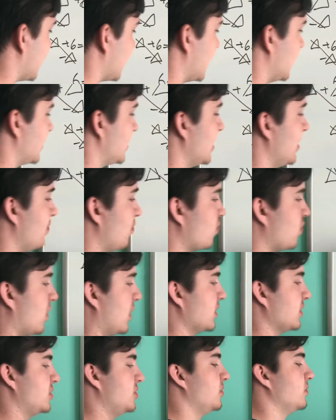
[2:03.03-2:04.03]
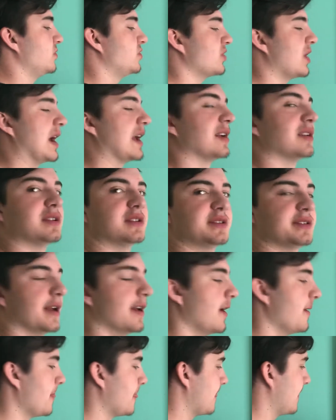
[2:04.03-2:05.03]
You see, 1, 2 triangles.
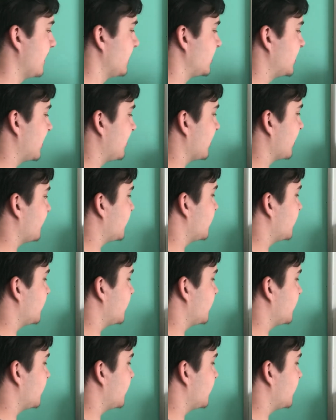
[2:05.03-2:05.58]
So now we have